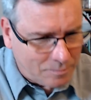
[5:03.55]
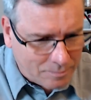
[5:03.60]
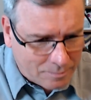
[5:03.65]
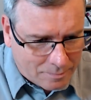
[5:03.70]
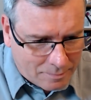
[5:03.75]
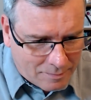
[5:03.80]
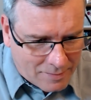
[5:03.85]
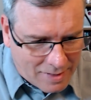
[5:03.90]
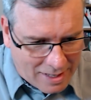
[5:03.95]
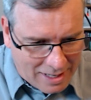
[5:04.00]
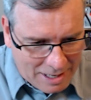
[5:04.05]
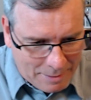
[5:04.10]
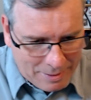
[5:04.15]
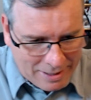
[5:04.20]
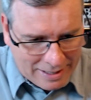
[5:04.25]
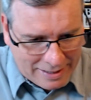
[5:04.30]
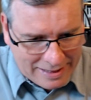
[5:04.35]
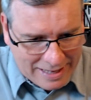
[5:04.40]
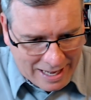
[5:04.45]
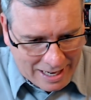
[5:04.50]
Let me get
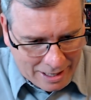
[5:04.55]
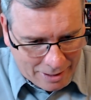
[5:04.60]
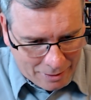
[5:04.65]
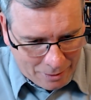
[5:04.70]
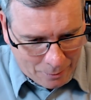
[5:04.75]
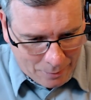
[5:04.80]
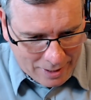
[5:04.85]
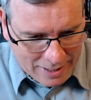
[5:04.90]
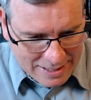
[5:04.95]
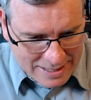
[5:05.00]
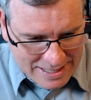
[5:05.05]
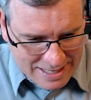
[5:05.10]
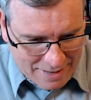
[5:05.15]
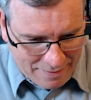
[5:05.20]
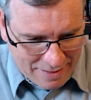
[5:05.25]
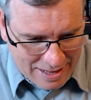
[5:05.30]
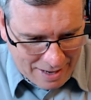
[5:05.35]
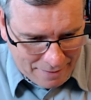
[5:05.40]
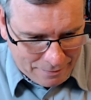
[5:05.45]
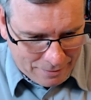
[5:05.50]
that out of the way and save
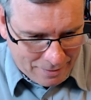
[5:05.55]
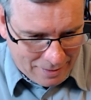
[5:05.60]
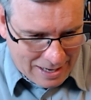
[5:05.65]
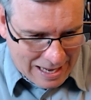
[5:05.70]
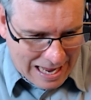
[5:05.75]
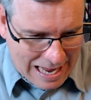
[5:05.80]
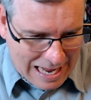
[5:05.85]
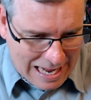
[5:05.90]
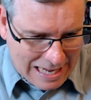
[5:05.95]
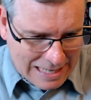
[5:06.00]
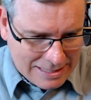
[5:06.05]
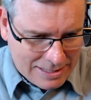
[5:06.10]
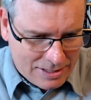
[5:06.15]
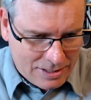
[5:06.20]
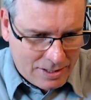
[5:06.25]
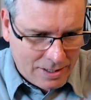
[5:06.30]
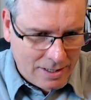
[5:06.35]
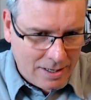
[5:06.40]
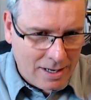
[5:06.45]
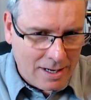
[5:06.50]
that for last.
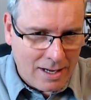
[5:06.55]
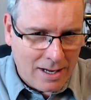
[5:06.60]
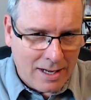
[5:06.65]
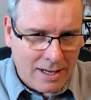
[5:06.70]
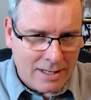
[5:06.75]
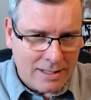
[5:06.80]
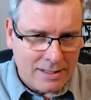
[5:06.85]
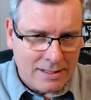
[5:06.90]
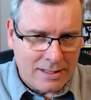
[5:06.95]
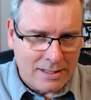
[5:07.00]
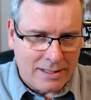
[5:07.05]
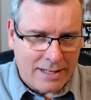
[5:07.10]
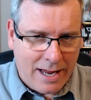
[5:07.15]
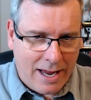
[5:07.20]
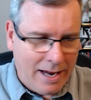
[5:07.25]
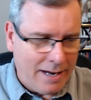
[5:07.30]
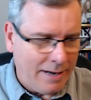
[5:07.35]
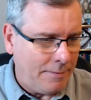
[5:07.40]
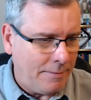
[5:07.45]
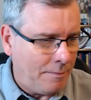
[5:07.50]

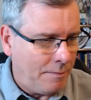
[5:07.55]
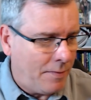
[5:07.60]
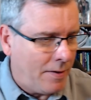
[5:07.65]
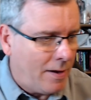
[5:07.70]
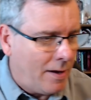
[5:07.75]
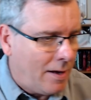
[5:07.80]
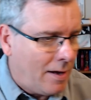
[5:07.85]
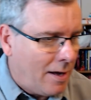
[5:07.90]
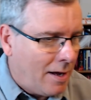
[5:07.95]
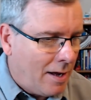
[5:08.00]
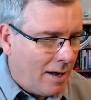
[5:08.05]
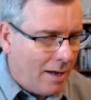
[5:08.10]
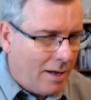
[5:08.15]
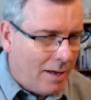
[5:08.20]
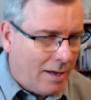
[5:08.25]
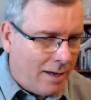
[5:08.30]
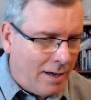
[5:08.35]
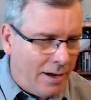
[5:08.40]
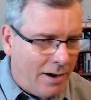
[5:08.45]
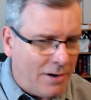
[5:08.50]
Stay.
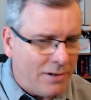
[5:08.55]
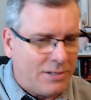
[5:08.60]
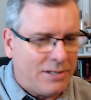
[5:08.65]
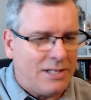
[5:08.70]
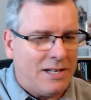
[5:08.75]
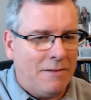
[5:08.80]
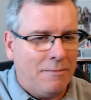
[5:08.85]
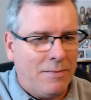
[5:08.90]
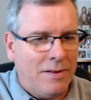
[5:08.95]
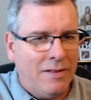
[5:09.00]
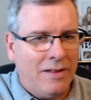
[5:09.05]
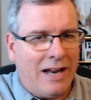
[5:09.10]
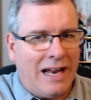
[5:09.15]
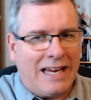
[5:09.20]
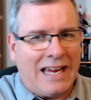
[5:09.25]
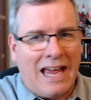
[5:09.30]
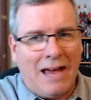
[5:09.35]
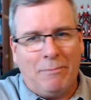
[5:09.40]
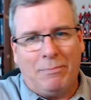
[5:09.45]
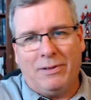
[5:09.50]
Here's something that I
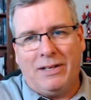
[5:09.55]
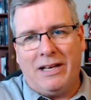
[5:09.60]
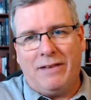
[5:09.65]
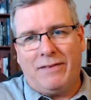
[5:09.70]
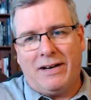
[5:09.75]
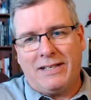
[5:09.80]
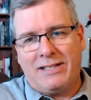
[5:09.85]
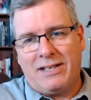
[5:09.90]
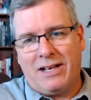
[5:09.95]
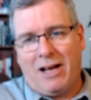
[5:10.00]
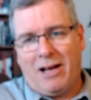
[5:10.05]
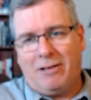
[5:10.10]
can't believe I saw.